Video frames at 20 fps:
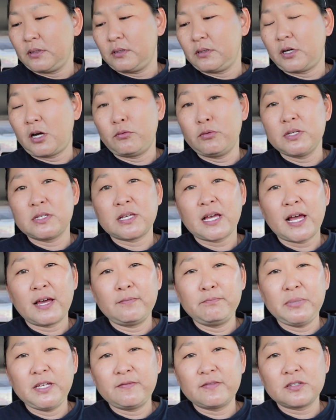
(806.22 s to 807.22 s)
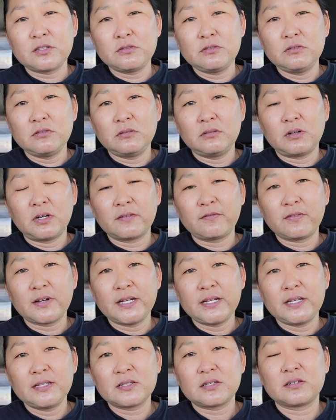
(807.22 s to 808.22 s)
always had beef stew on
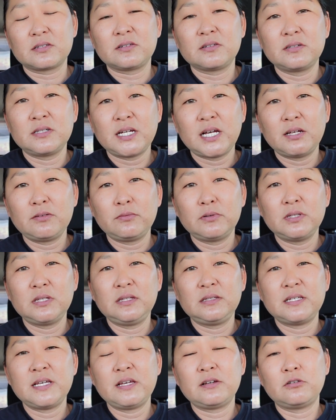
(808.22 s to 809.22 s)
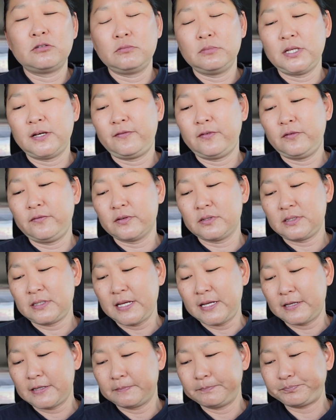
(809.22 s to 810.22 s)
Fridays because her dad would take home leftover
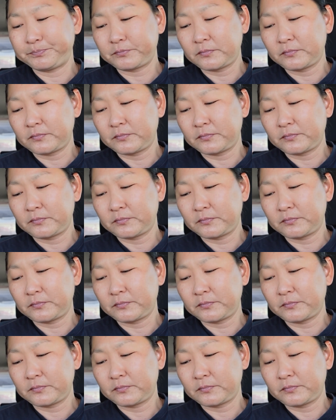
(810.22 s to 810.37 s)
steak.